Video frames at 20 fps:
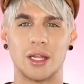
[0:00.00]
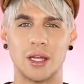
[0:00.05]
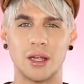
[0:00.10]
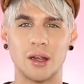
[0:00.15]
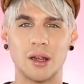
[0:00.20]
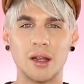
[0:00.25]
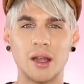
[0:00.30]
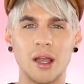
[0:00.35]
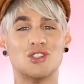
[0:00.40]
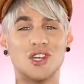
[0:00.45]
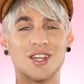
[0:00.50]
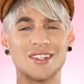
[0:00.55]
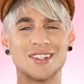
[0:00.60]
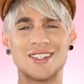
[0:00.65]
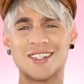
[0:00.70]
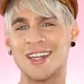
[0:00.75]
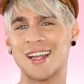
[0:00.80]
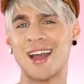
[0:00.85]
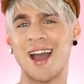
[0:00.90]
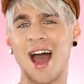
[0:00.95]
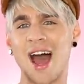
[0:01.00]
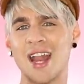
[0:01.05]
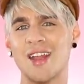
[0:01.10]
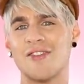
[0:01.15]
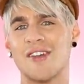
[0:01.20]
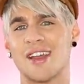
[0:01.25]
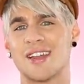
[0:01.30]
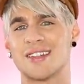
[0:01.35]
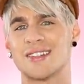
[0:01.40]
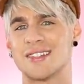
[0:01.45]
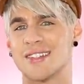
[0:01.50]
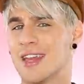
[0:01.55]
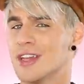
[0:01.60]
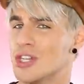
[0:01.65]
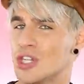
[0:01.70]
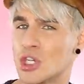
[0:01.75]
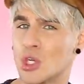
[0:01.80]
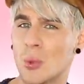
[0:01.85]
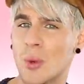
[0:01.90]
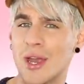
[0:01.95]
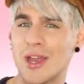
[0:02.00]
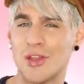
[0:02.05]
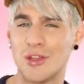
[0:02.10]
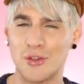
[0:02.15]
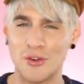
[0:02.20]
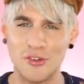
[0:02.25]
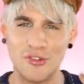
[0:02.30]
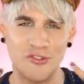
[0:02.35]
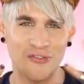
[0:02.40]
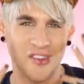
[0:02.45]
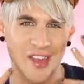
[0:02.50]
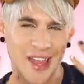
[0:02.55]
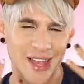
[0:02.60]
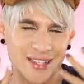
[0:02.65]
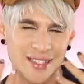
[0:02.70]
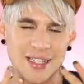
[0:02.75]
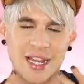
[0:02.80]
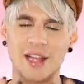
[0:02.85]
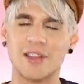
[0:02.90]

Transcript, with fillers: here just to kind of accentuate your face